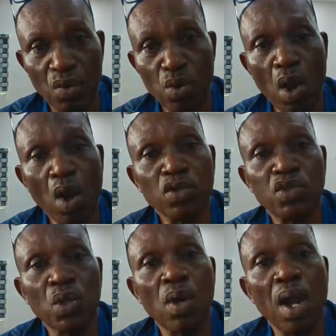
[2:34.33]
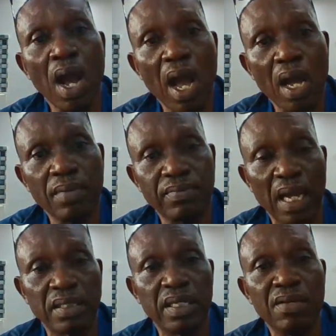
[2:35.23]
we also have
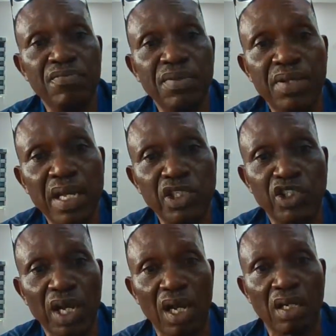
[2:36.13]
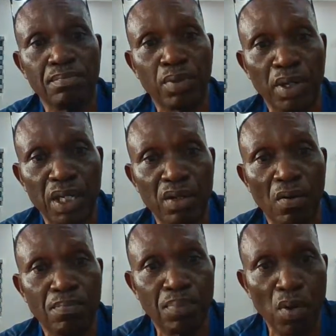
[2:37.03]
that evidential burden
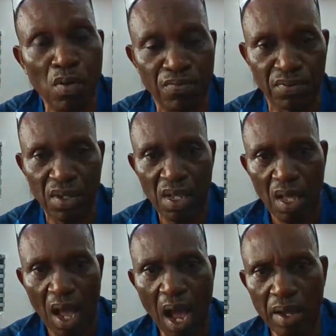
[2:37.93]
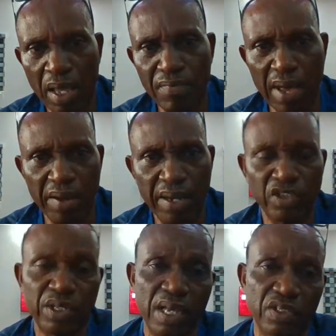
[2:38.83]
of proof. I'll give you an
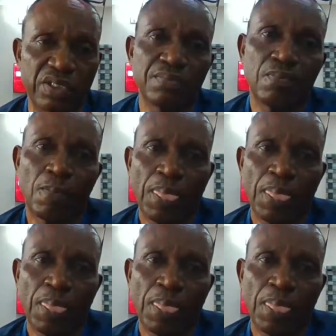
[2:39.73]
instance.